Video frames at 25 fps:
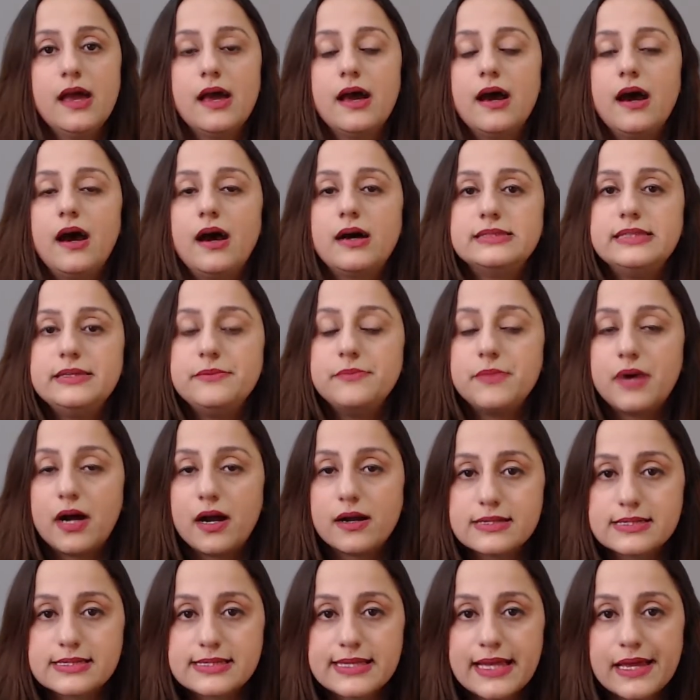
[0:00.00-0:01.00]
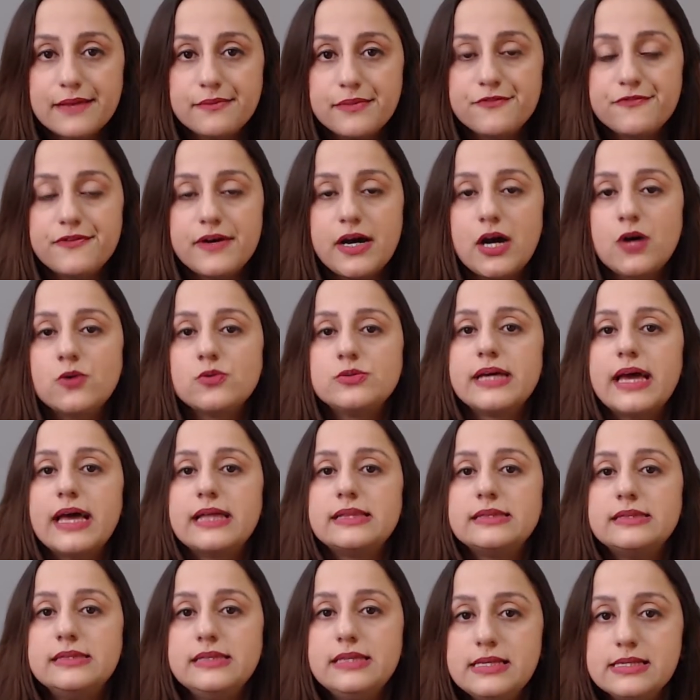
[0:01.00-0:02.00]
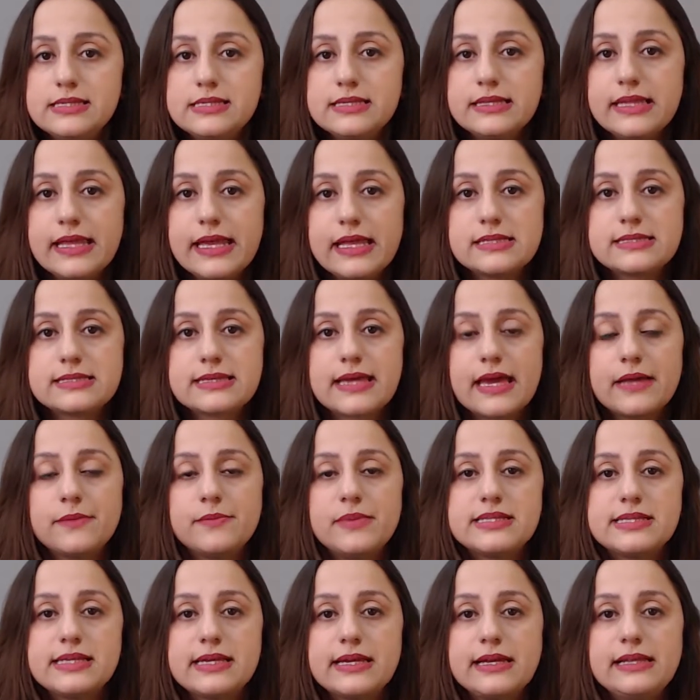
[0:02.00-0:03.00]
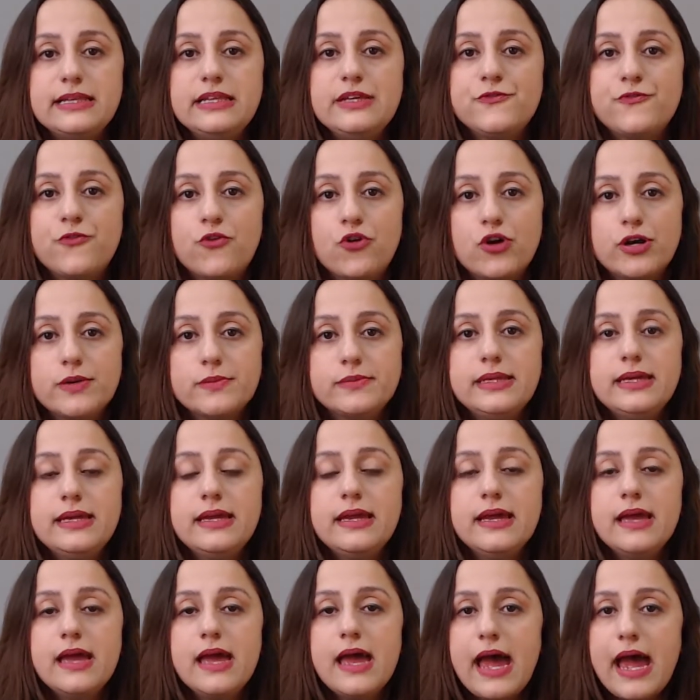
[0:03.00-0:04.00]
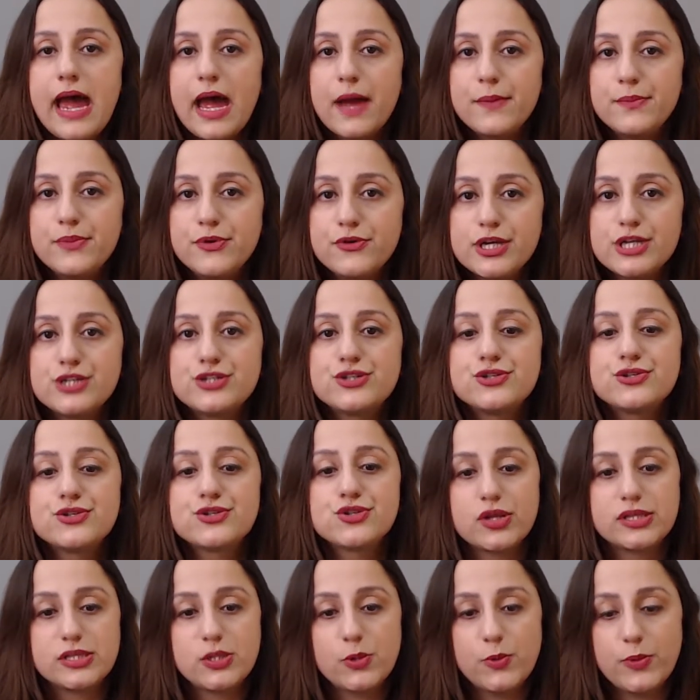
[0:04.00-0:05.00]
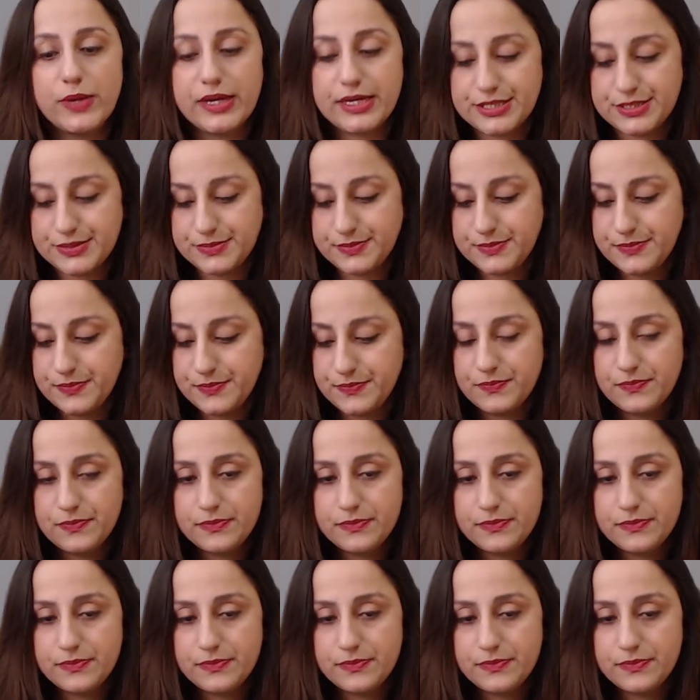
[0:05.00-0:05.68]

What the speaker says: The marks can be found, and these nails can basically form the abrasions on the victim.